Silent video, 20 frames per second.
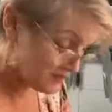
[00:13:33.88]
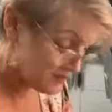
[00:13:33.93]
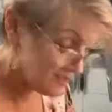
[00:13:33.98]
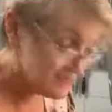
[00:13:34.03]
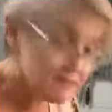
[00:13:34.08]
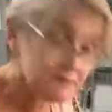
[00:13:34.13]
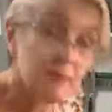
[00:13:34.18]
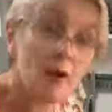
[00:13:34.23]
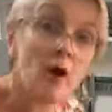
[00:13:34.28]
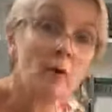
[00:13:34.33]

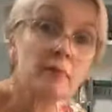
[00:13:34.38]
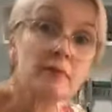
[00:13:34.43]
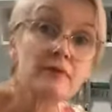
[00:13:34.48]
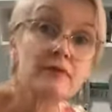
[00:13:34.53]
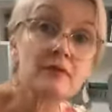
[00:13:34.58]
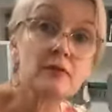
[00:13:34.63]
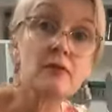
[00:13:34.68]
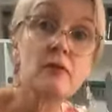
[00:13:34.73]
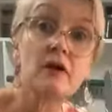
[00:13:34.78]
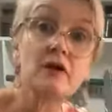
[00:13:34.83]
just pop
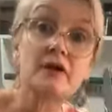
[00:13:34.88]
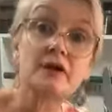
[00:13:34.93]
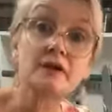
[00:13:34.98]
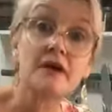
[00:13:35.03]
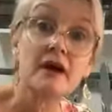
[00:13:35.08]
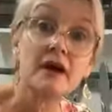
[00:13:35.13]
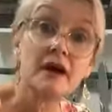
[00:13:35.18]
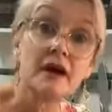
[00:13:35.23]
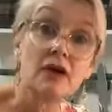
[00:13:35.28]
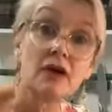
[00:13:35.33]
the word
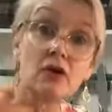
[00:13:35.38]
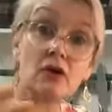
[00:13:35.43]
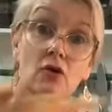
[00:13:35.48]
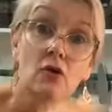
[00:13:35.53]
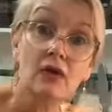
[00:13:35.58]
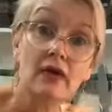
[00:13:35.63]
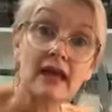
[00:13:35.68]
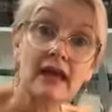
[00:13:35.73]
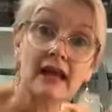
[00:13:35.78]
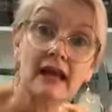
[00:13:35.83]

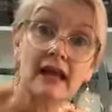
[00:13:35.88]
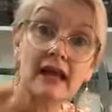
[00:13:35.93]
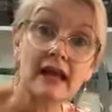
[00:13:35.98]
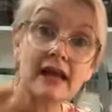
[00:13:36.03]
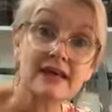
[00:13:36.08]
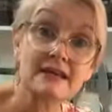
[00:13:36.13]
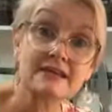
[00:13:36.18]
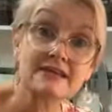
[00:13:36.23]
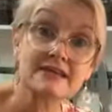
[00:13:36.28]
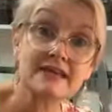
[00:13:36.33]
cooking
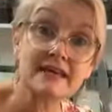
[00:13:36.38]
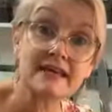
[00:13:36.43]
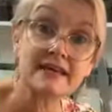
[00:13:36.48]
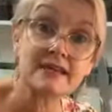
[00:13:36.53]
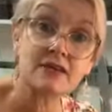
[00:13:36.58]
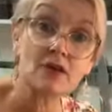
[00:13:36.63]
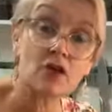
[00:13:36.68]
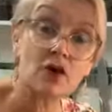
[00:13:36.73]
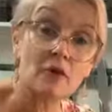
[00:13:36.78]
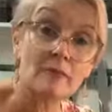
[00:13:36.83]
class
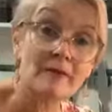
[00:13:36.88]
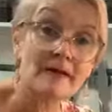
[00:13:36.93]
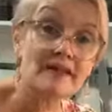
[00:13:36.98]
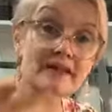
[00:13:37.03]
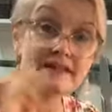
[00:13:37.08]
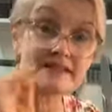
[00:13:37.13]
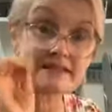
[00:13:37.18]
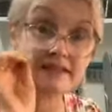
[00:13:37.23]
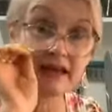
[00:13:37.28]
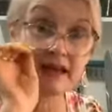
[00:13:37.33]
in the
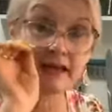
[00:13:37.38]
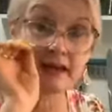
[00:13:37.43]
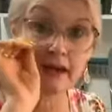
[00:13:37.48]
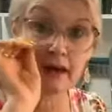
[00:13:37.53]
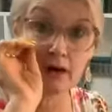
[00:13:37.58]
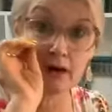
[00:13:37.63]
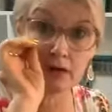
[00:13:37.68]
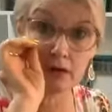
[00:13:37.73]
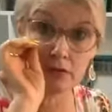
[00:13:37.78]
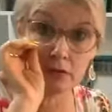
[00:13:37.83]
comments and
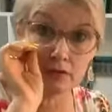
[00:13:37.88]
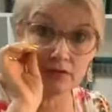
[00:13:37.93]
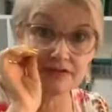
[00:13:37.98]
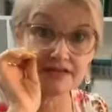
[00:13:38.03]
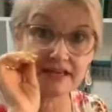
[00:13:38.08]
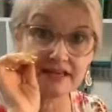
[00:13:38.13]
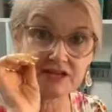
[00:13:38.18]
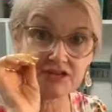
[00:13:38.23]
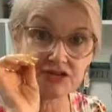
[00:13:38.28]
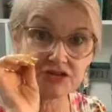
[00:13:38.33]
I will
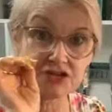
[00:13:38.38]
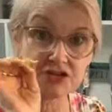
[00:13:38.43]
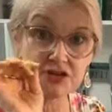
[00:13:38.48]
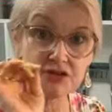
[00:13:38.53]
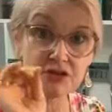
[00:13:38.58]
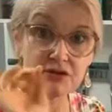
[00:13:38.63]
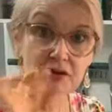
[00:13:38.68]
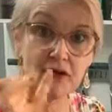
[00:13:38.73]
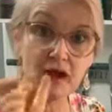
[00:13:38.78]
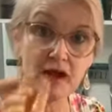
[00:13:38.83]
send
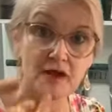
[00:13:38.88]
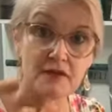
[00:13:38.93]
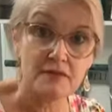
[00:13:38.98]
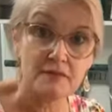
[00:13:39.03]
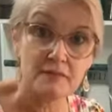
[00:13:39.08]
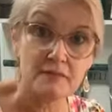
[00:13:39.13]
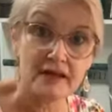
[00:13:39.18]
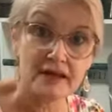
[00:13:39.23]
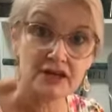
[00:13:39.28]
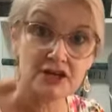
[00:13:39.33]
you
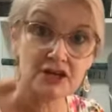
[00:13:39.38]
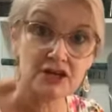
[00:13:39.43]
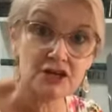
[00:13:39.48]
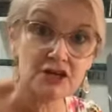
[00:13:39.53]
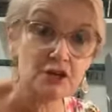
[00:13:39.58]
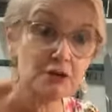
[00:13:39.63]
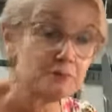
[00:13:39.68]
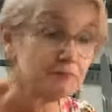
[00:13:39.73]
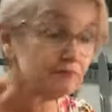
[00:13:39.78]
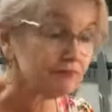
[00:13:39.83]
the
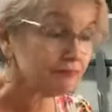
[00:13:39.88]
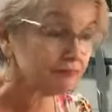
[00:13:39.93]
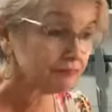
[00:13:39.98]
menu